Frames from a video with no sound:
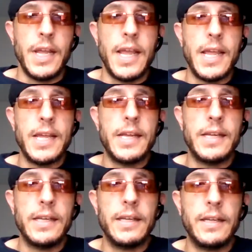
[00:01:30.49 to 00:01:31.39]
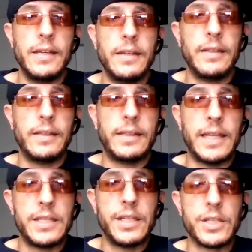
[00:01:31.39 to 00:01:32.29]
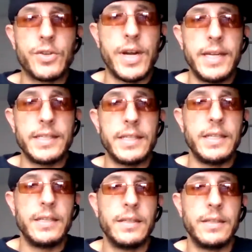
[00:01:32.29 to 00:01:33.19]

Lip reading: And that's just crazy.